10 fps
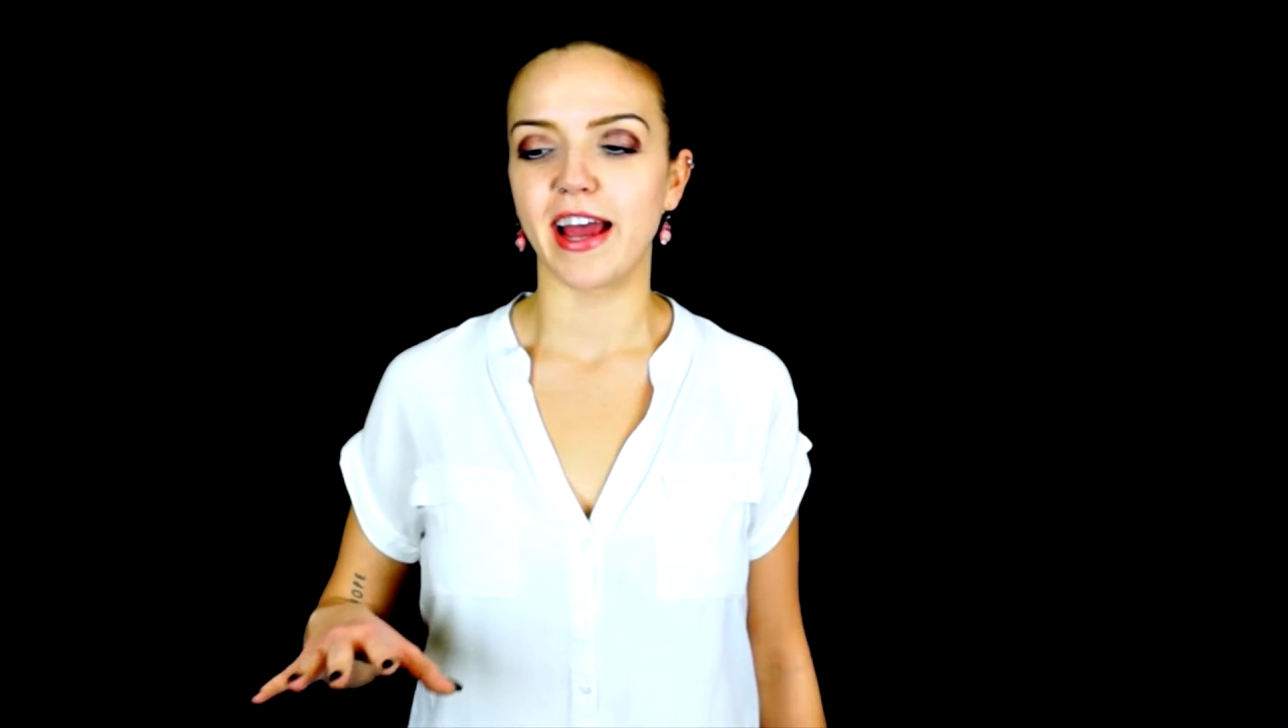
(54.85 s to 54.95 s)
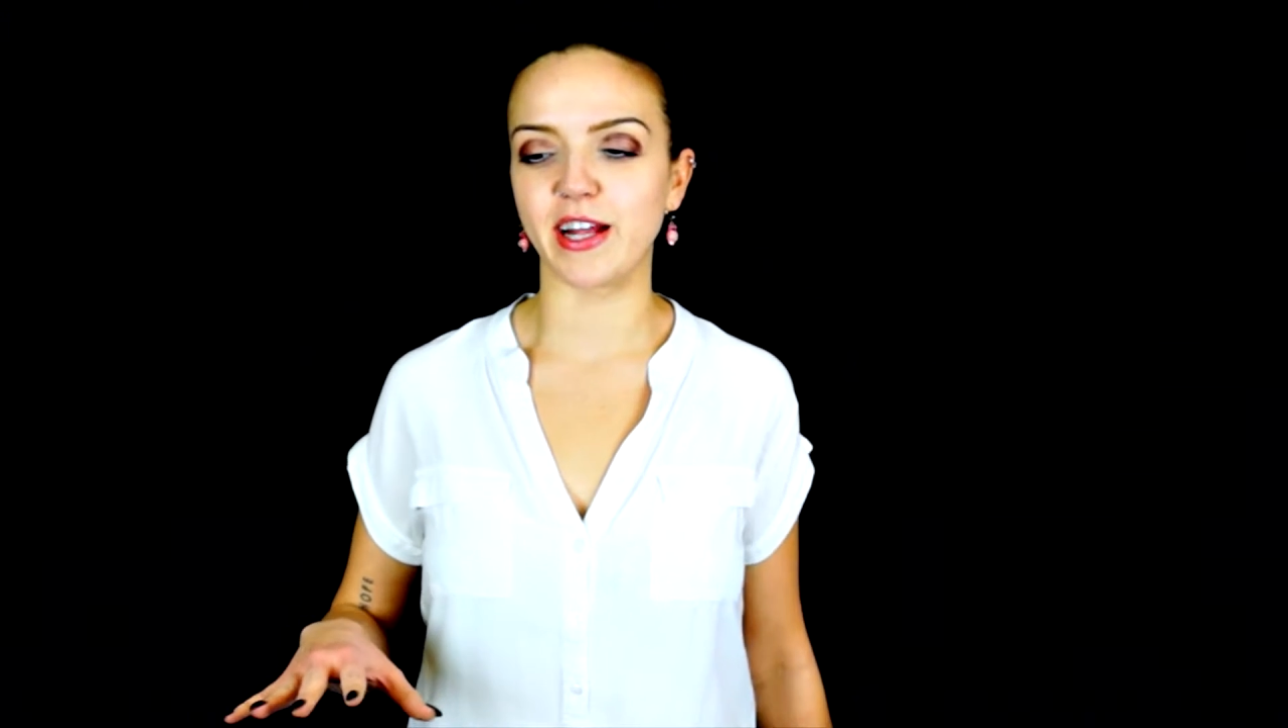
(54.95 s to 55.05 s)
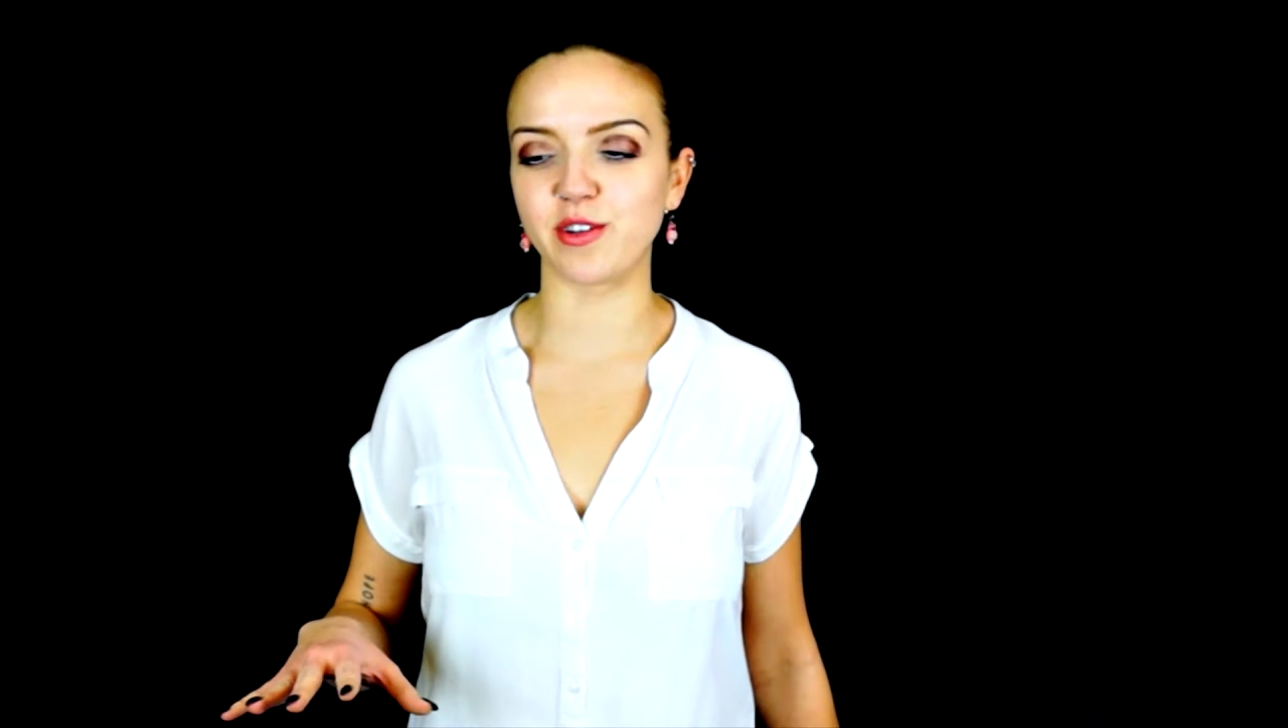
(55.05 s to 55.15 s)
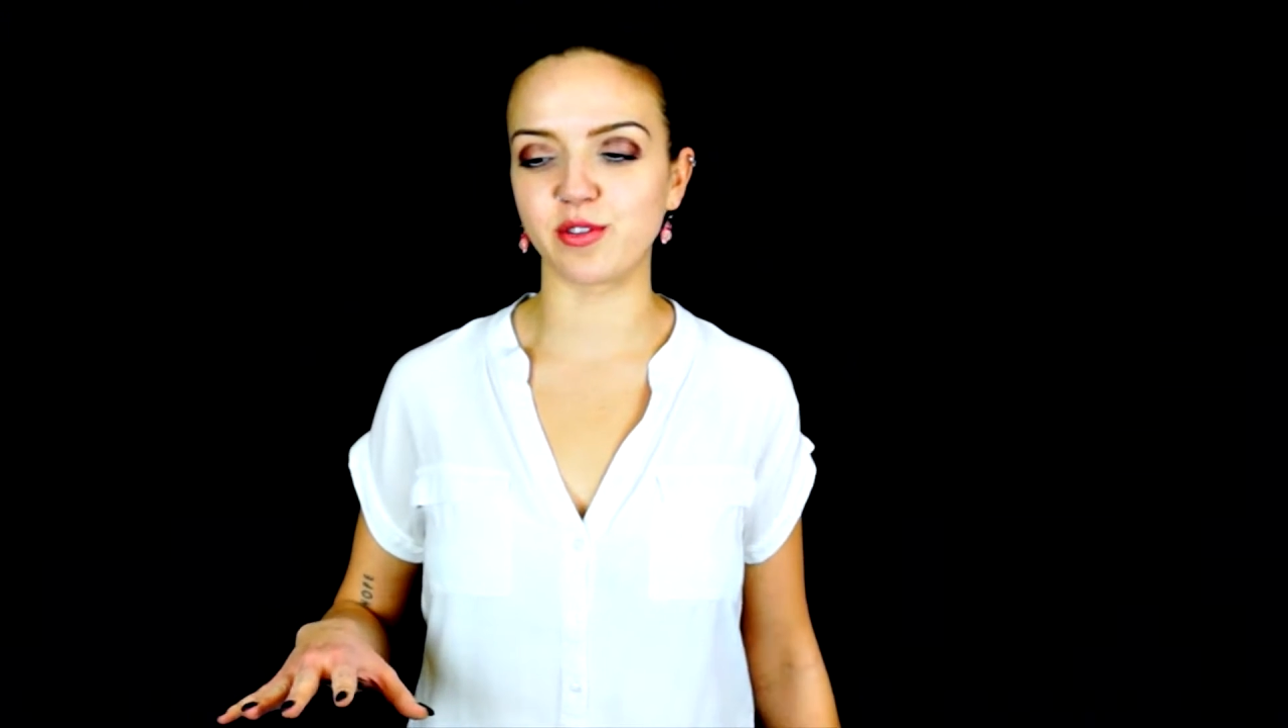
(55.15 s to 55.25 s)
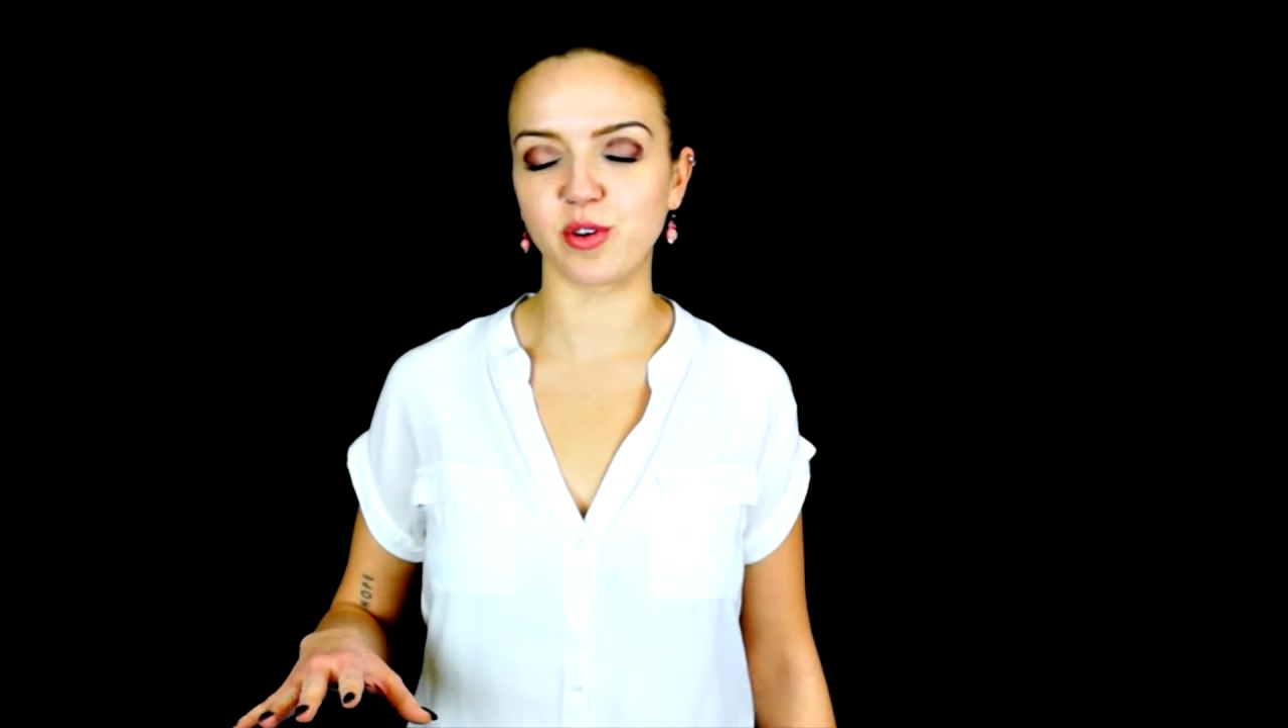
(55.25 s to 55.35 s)

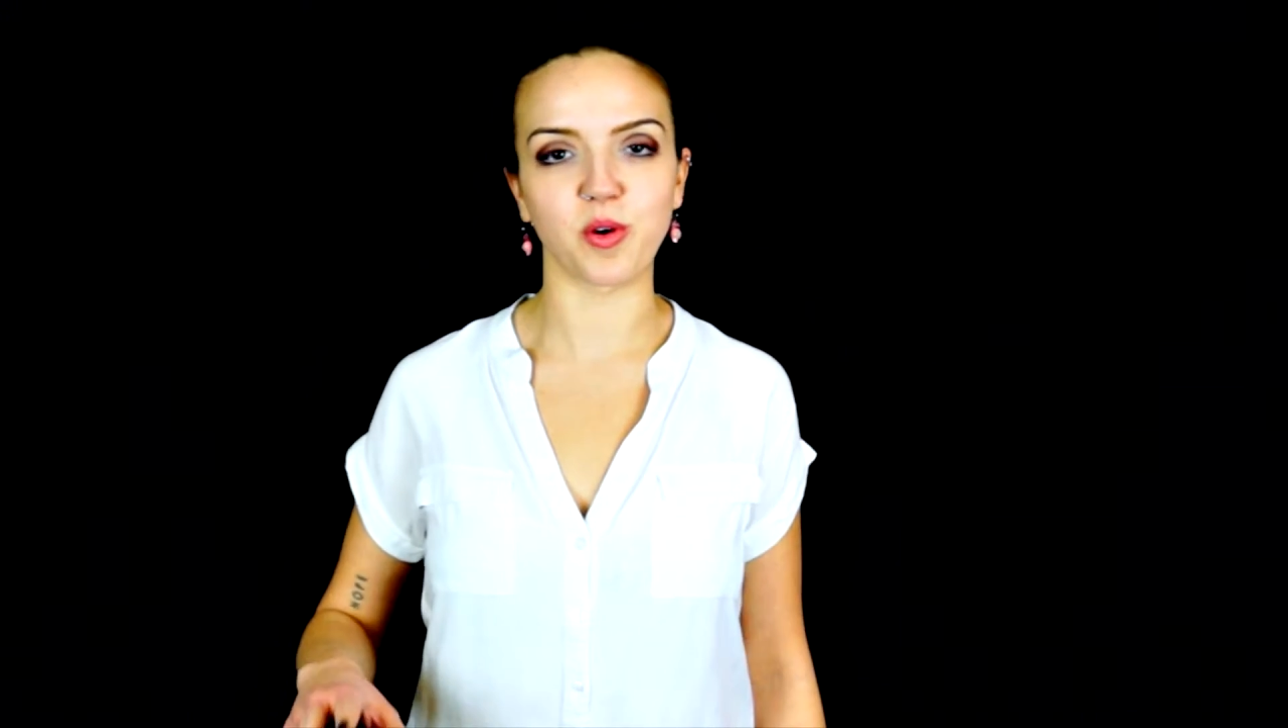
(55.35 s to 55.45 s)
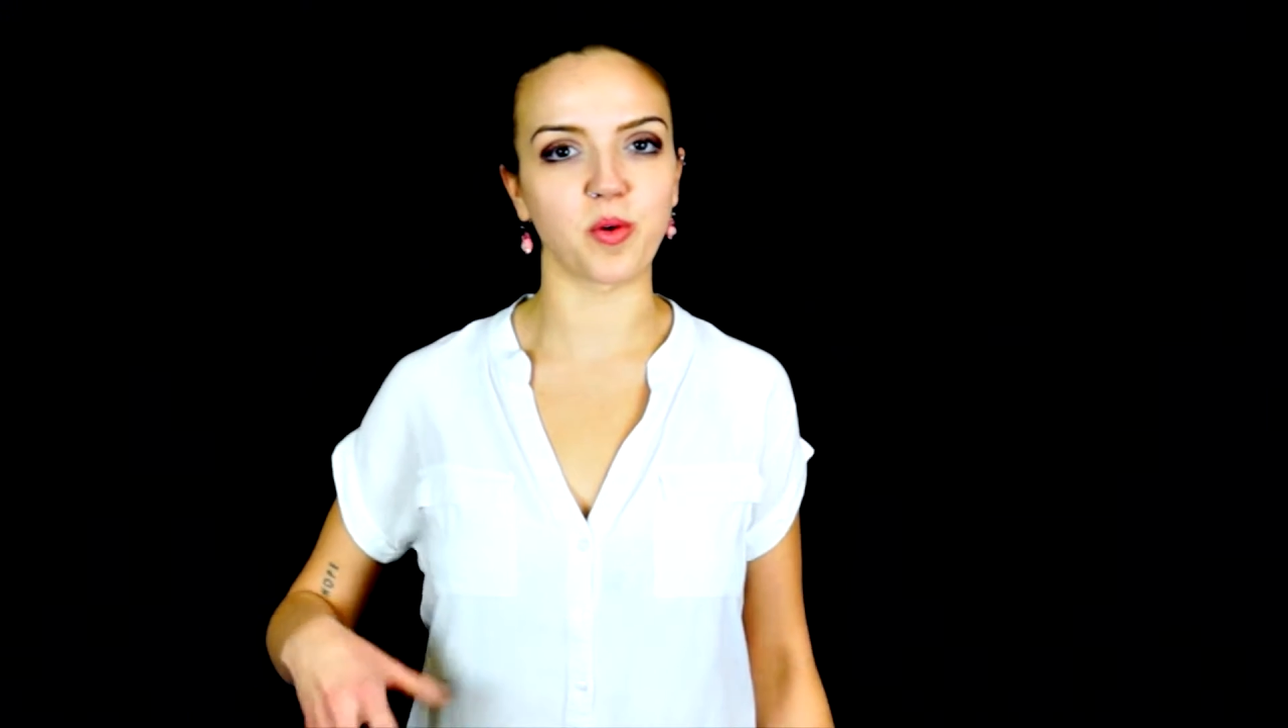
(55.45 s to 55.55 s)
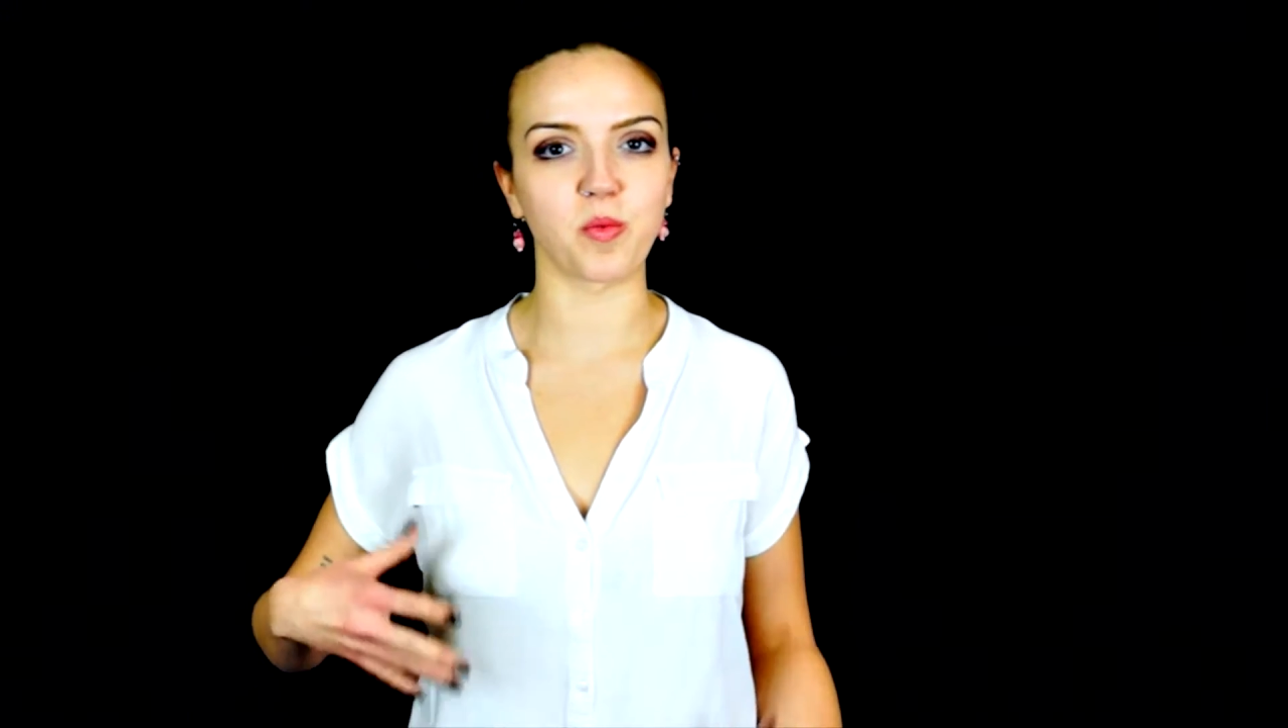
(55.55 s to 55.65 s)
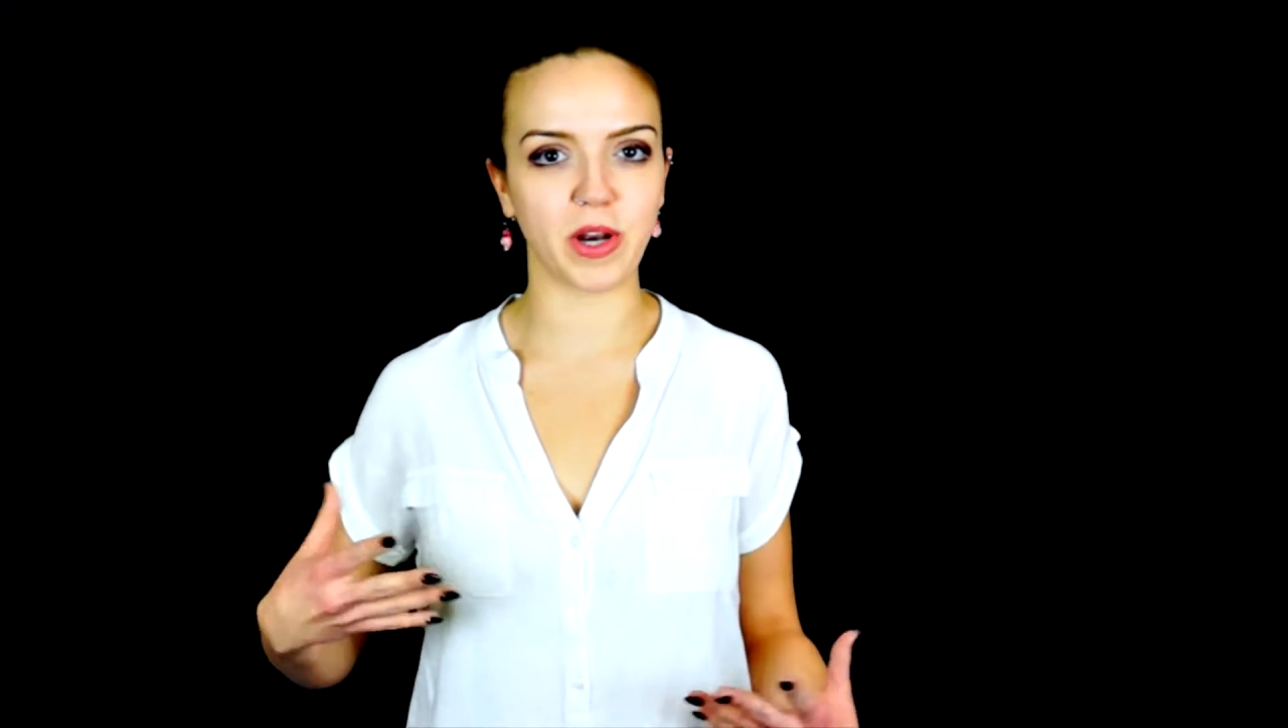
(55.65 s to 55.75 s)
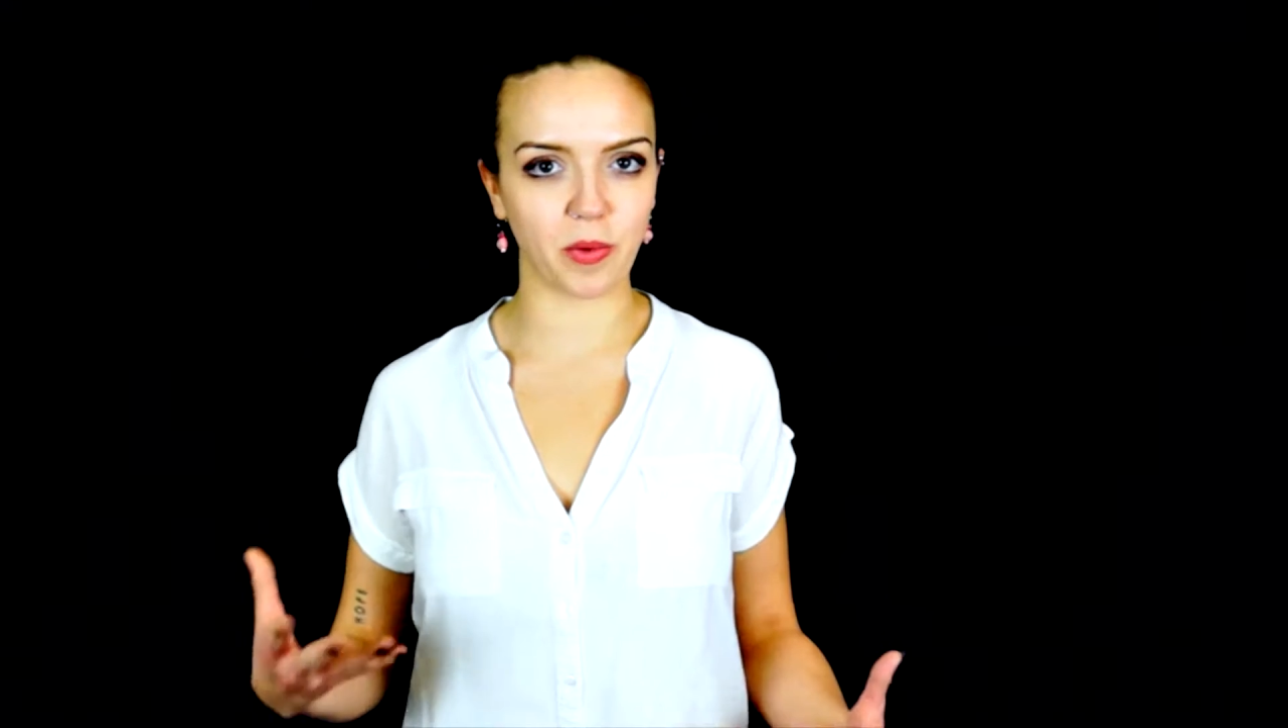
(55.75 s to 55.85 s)
And so
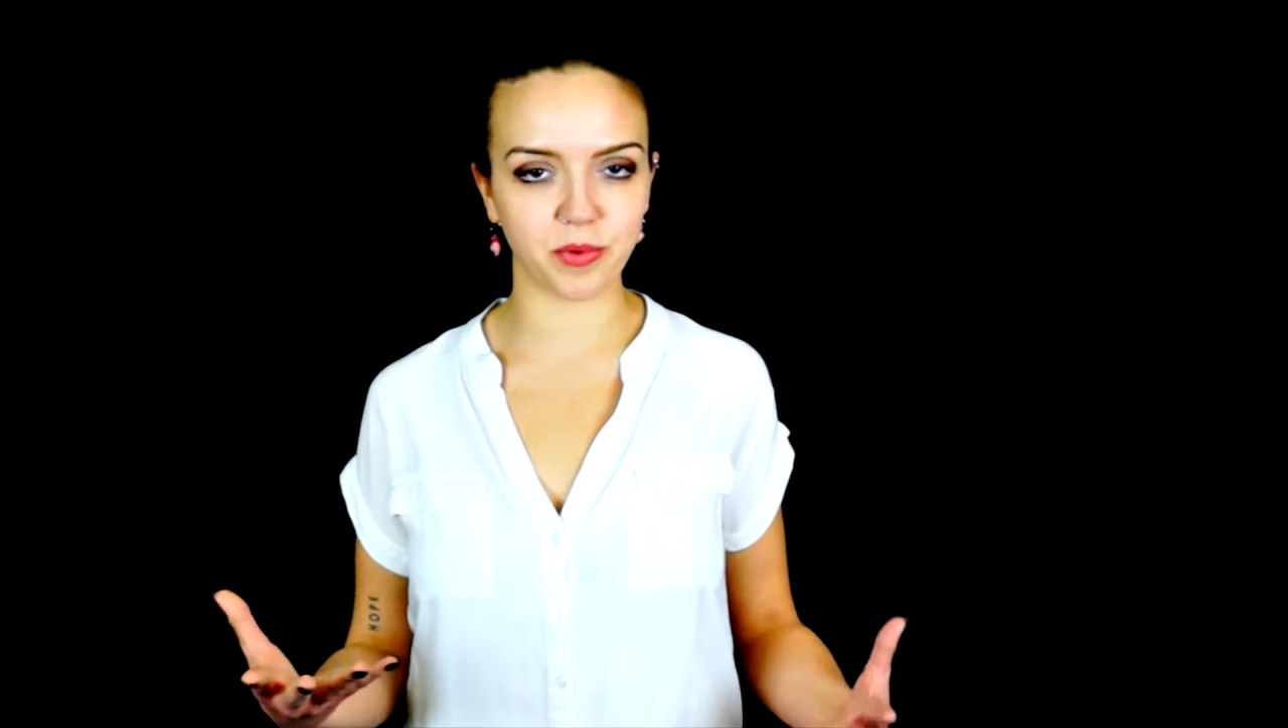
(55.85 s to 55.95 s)
when I